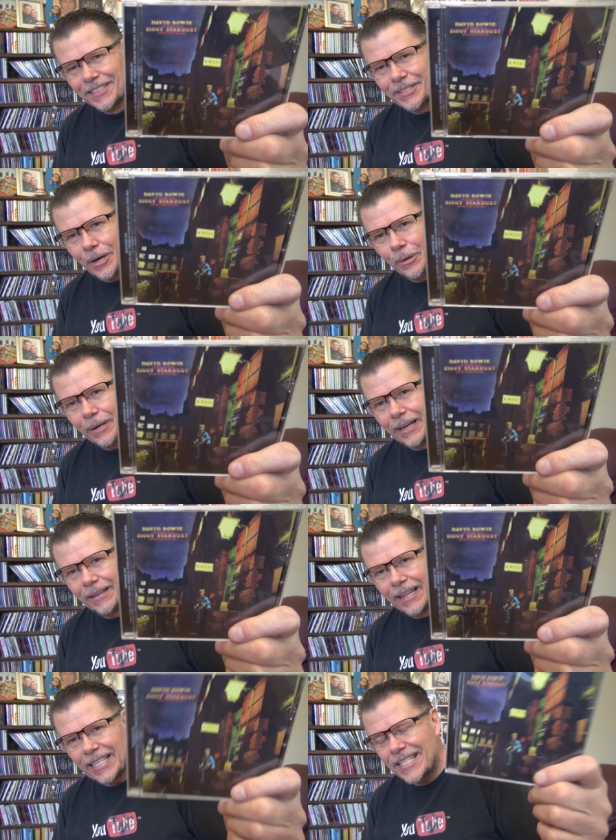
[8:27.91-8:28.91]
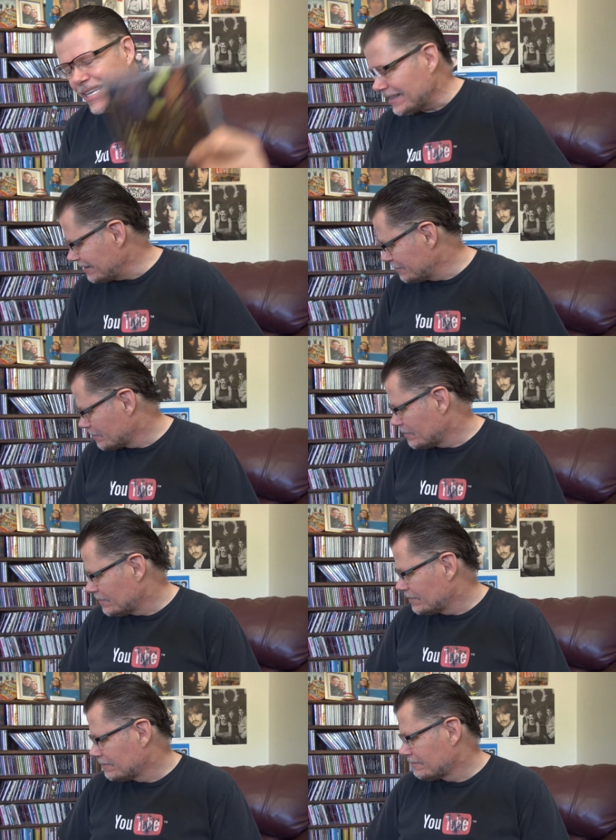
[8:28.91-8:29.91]
So that's it.
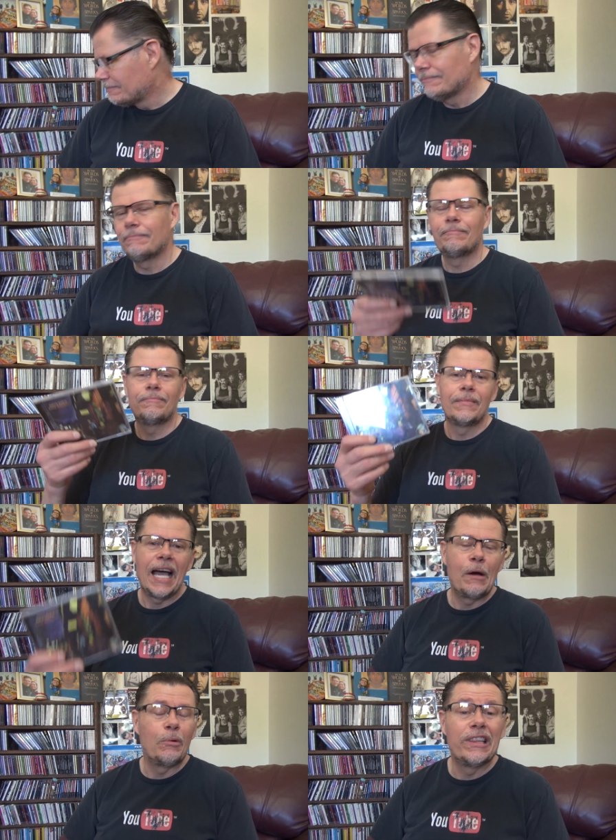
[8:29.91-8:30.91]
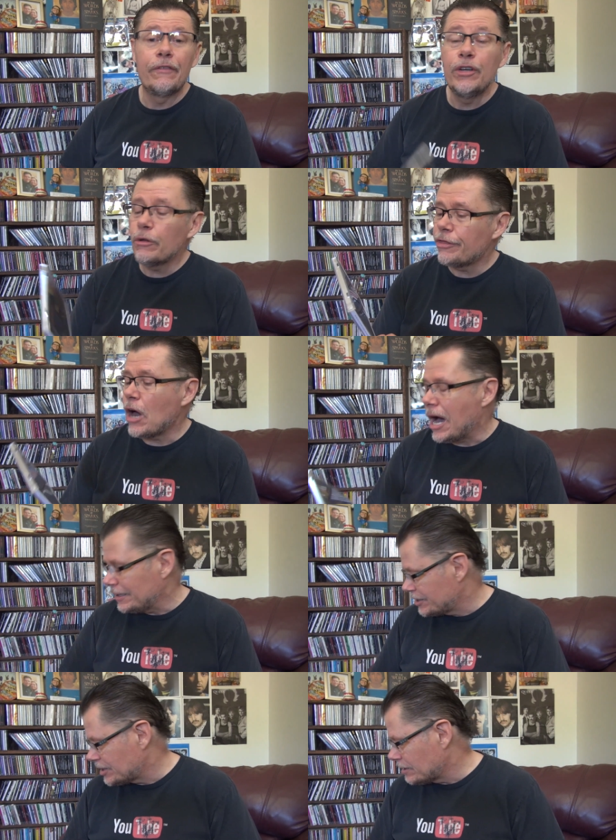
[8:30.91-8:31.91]
I would love your
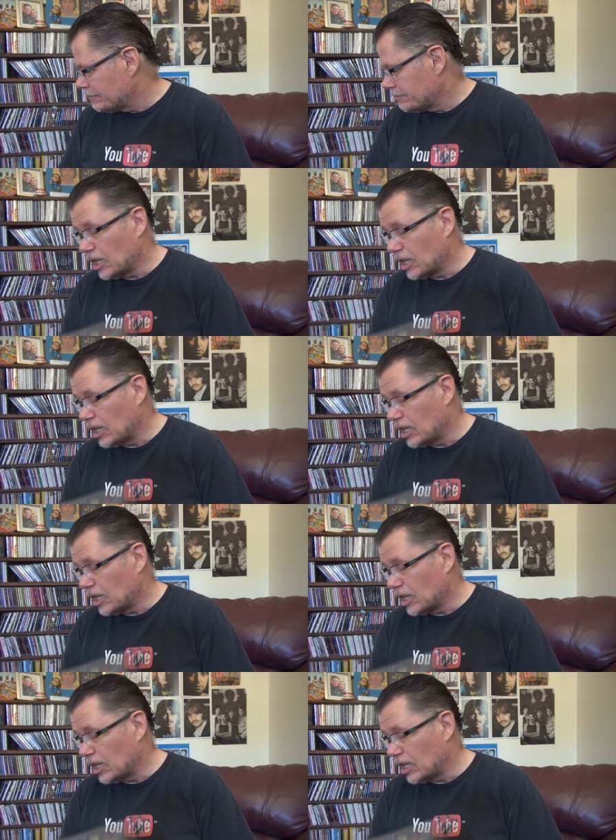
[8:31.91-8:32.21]
thoughts,